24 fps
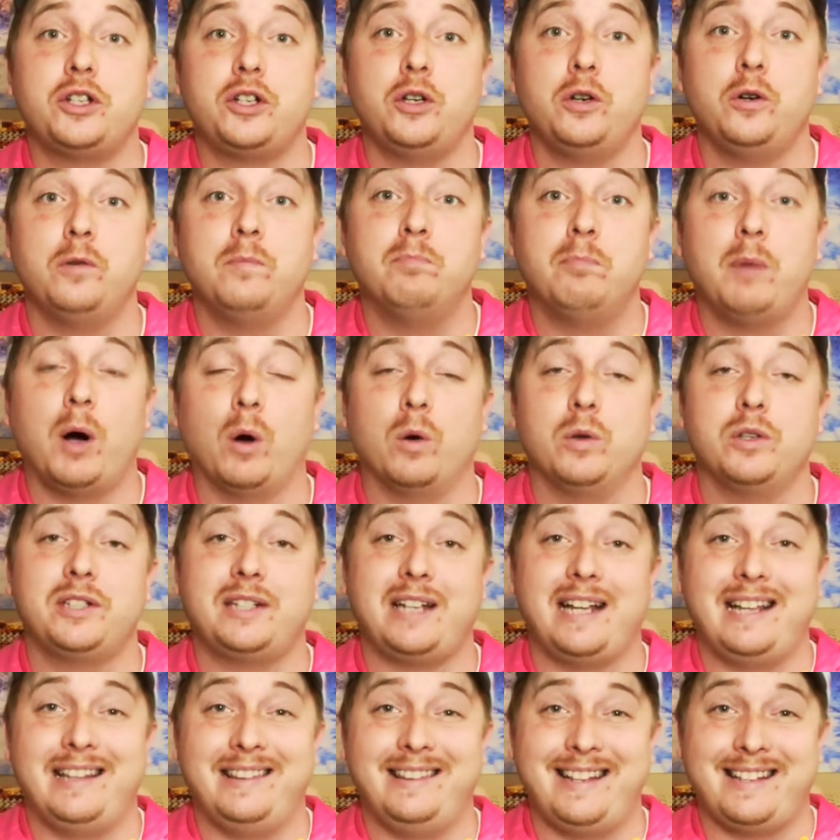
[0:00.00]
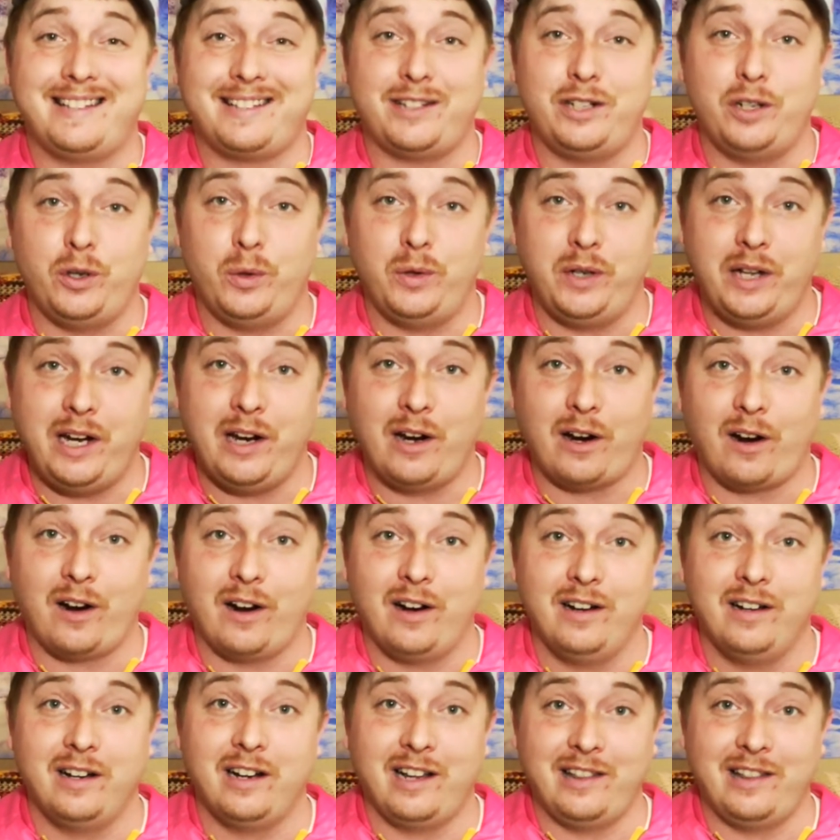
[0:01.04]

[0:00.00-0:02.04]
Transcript: to most in this new year,